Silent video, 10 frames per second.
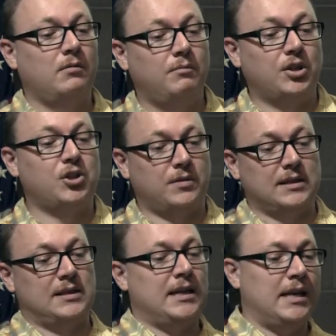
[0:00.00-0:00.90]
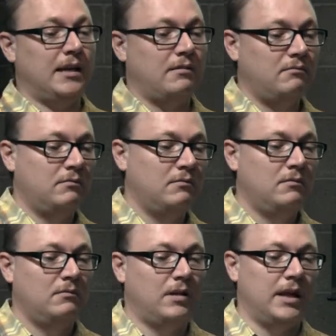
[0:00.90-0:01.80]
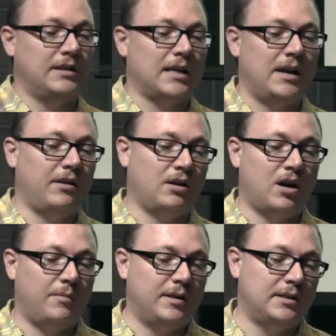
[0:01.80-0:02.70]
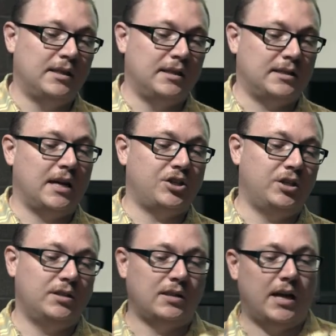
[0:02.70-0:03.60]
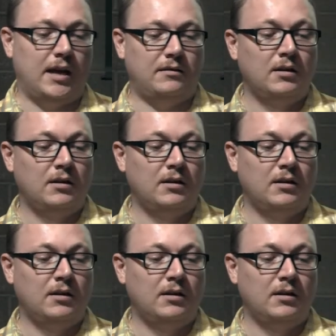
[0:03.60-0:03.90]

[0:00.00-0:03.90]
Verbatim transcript: But you can see inside of the comments and the discussions at,